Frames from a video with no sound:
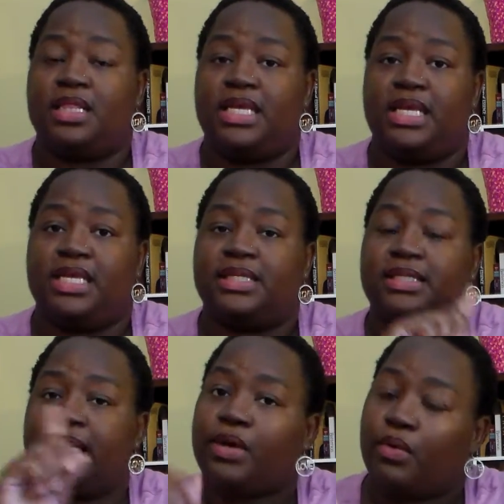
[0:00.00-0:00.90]
the
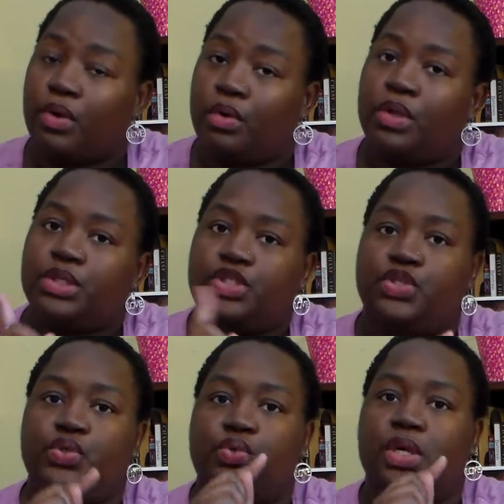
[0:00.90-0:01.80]
sequel
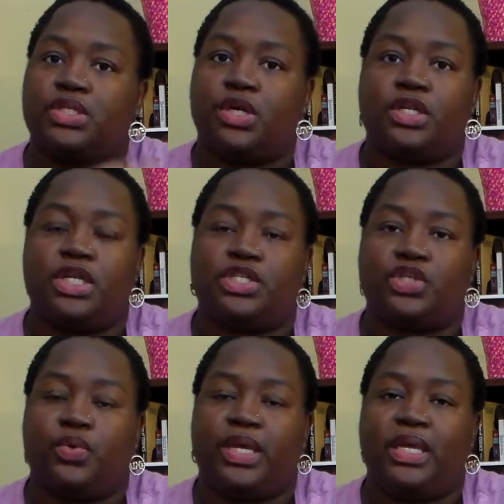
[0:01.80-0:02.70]
to A
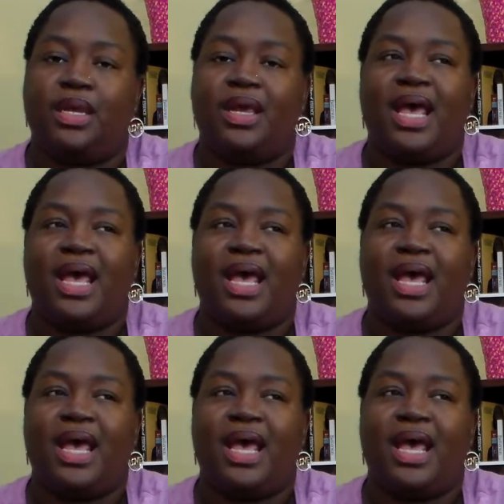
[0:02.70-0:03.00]
Star-Touched Queen.